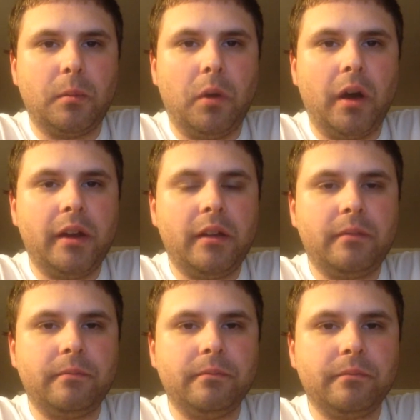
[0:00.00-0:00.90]
but
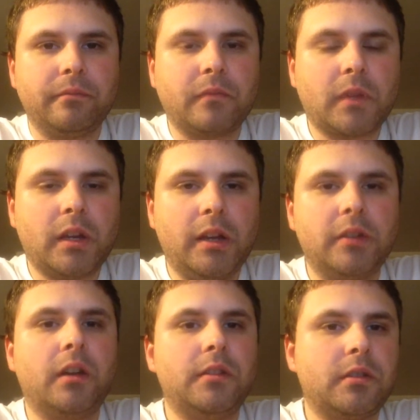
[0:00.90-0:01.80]

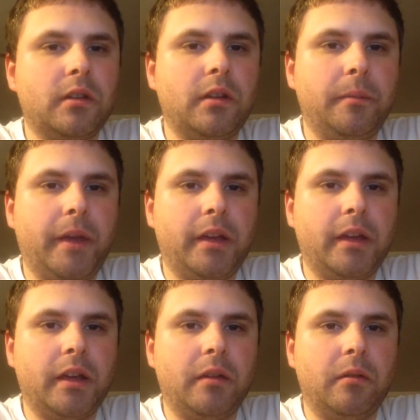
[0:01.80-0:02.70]
it's also going to make
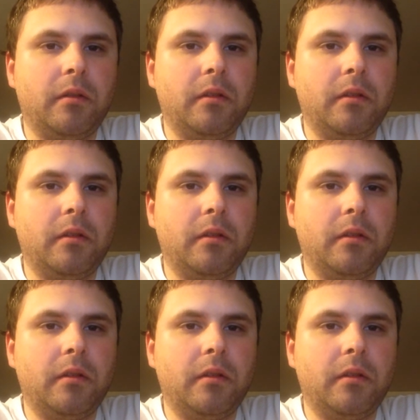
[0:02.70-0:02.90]
it